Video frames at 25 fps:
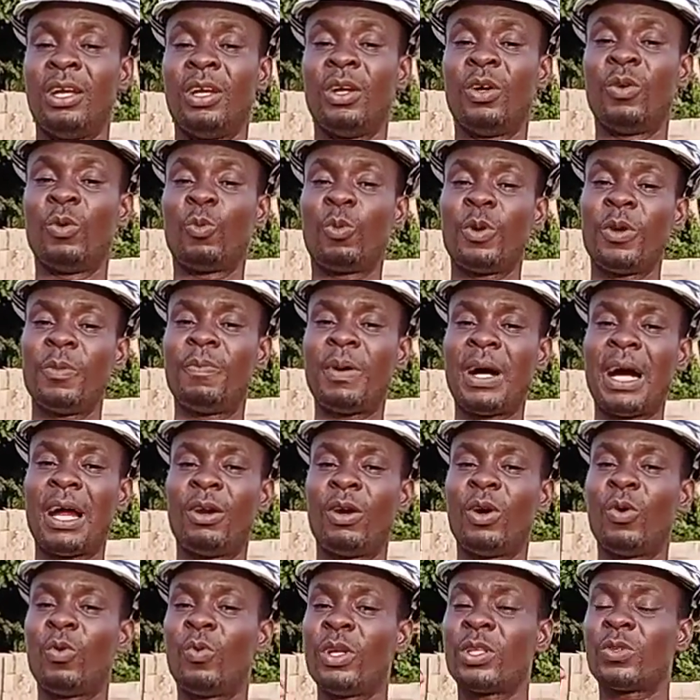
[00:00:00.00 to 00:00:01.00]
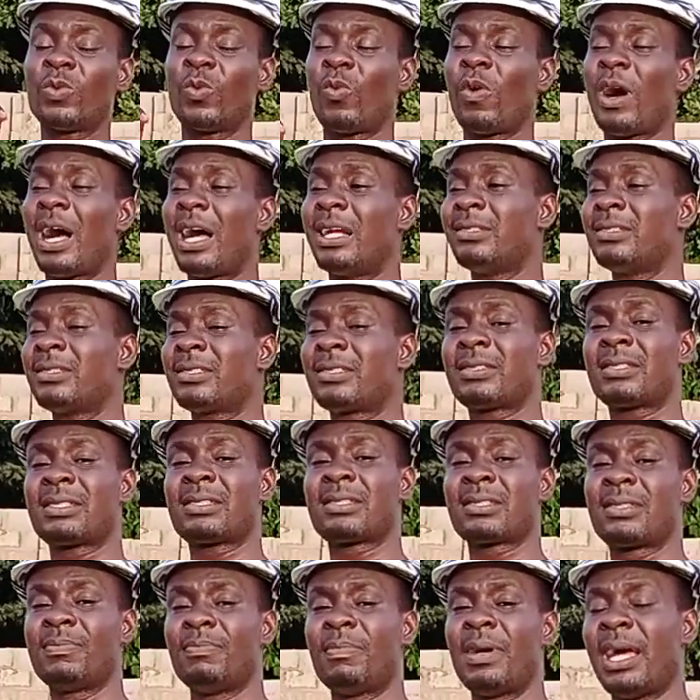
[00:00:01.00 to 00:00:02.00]
wheelbarrow with one
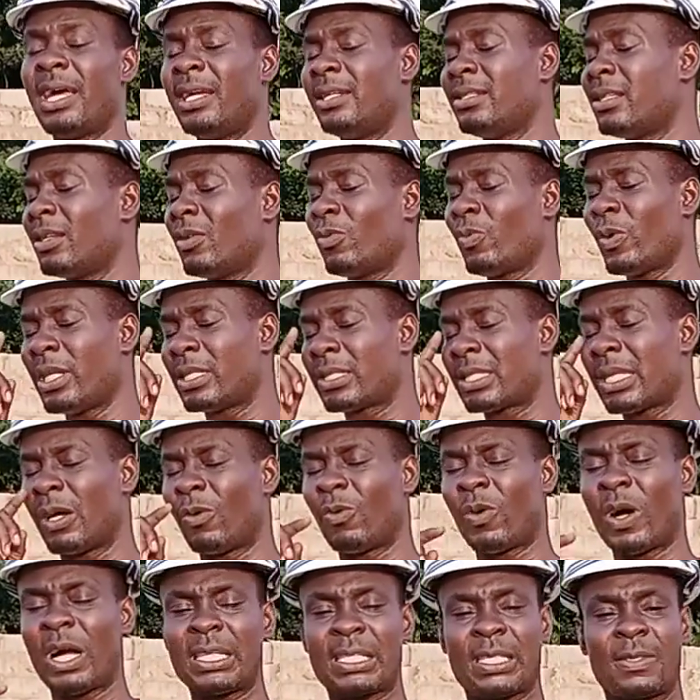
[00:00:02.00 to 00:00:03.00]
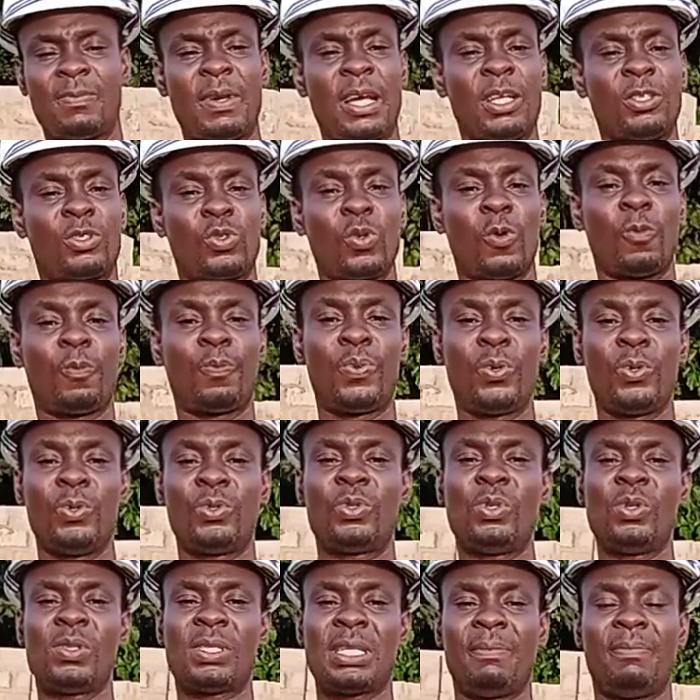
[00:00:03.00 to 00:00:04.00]
cement to
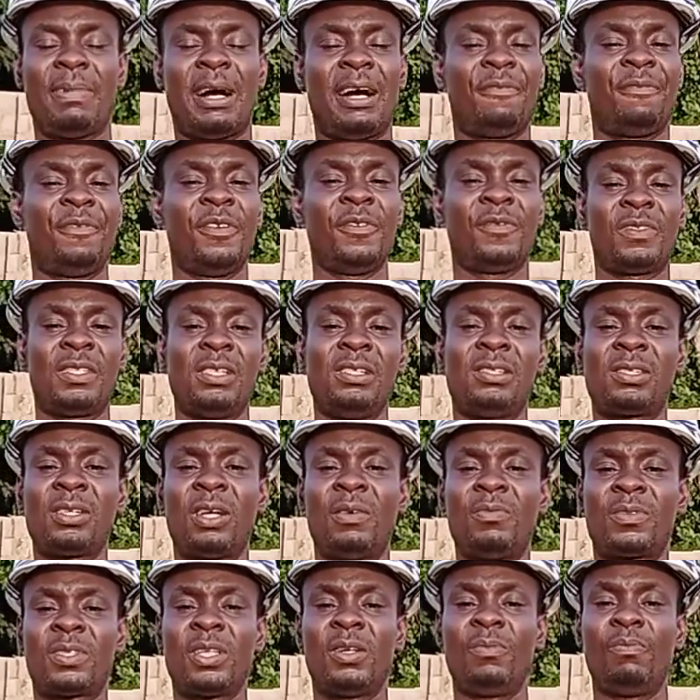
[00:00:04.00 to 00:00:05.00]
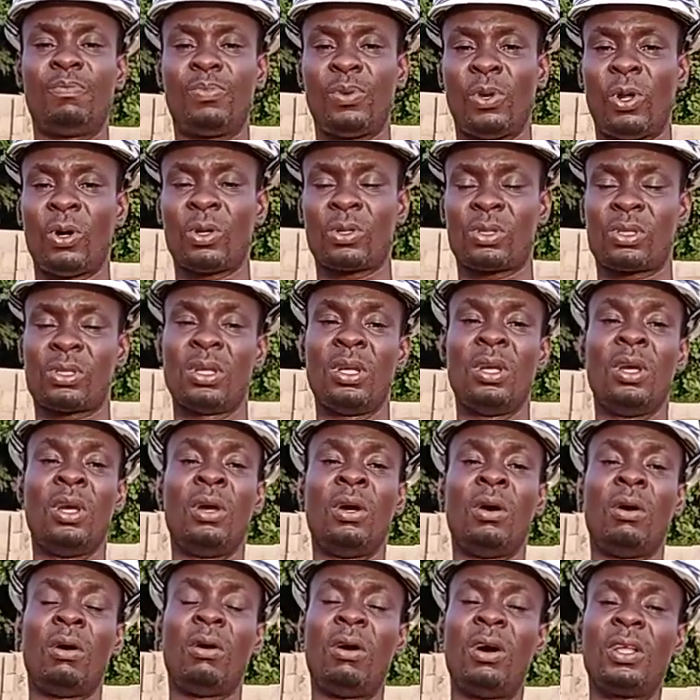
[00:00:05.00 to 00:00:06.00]
produce about 50 something blocks
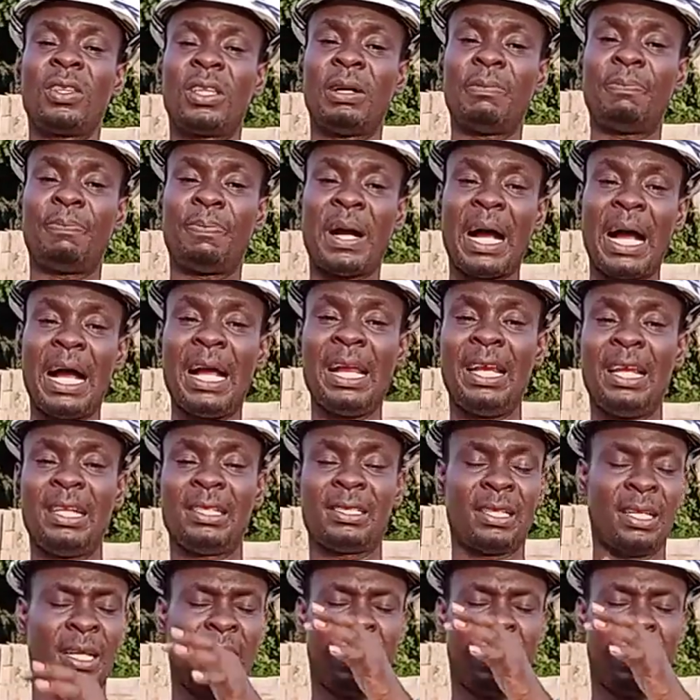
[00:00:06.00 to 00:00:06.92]
on the pilot.